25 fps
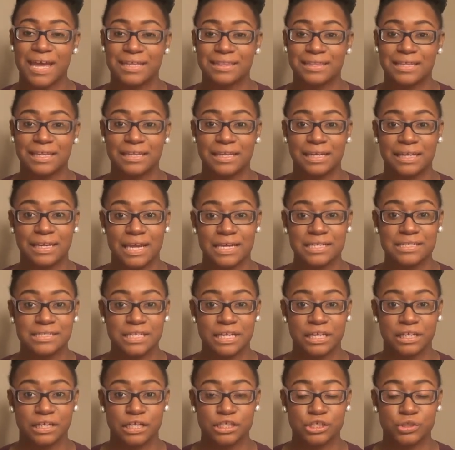Then the next
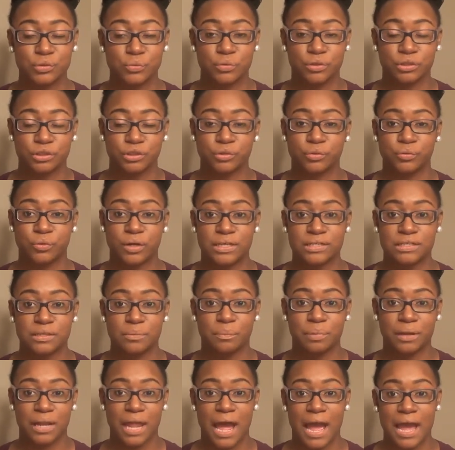thing that you would do is
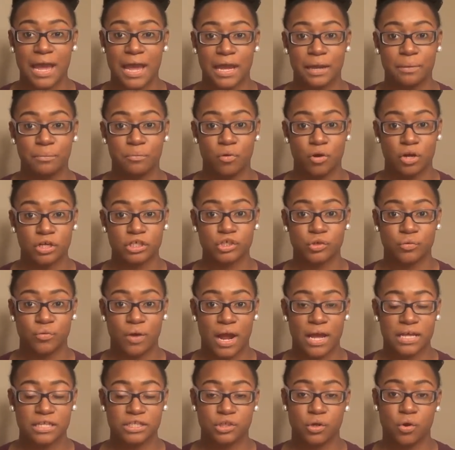apply a
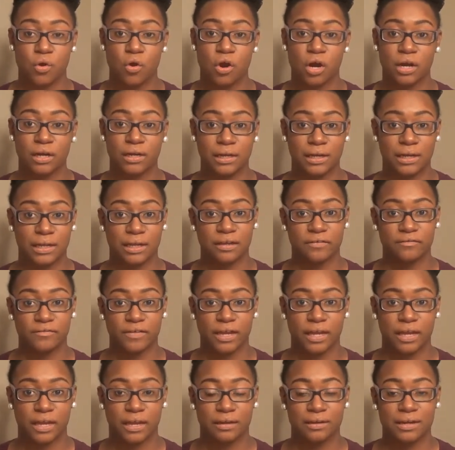moisturizer or a
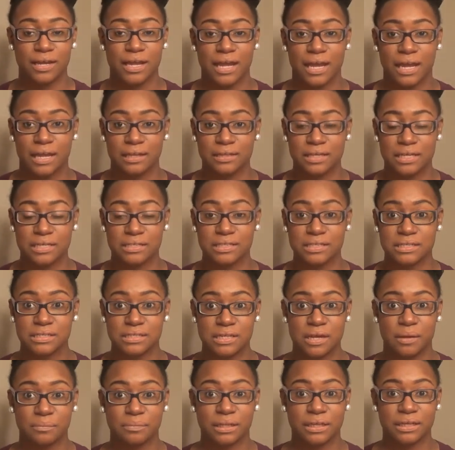leave-in. And this is
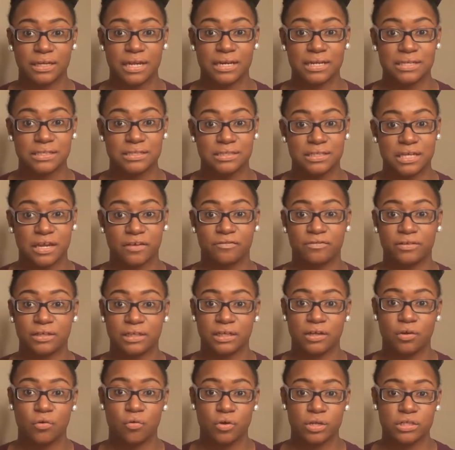something that is
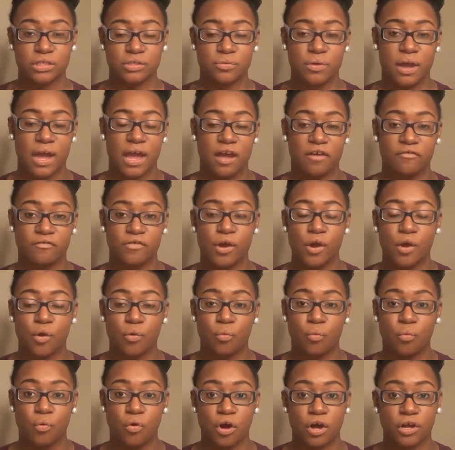definitely going to have
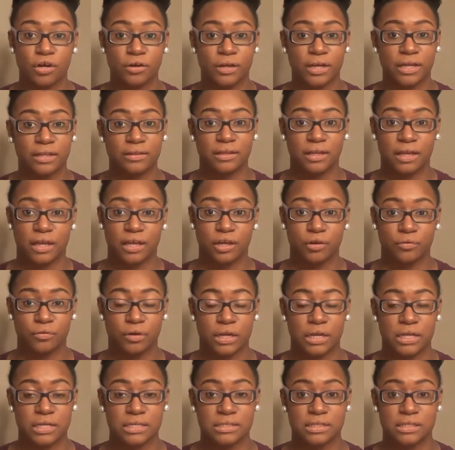water in the
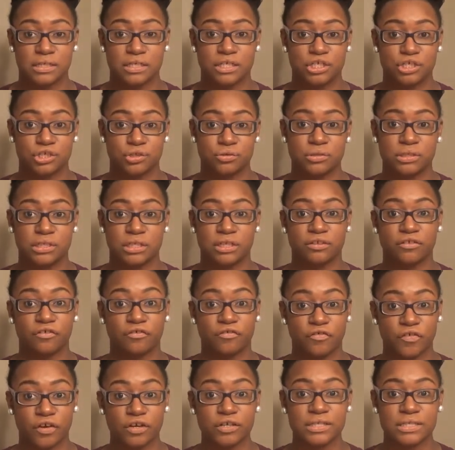ingredients, and is usually the
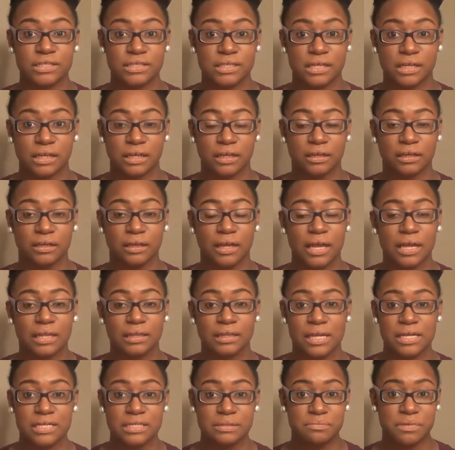first thing
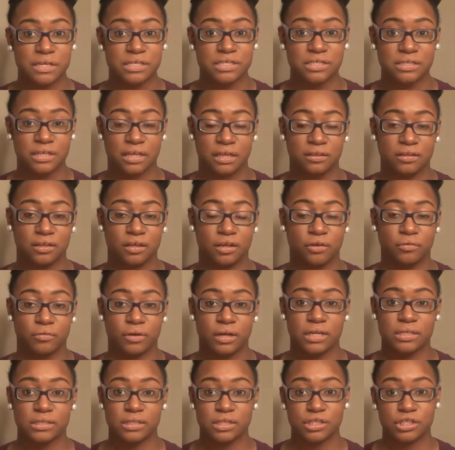that's mentioned in the
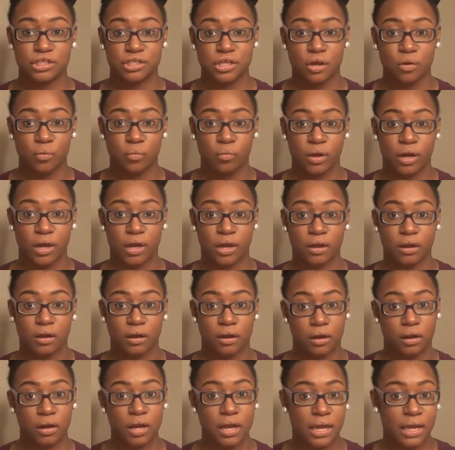ingredients or
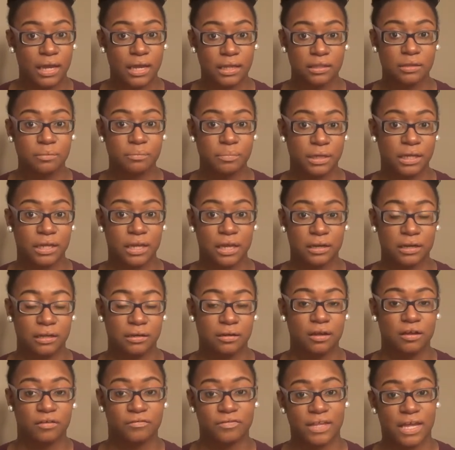somewhere in the
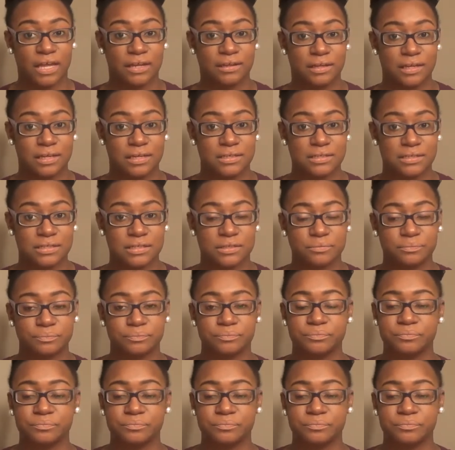beginning of that list.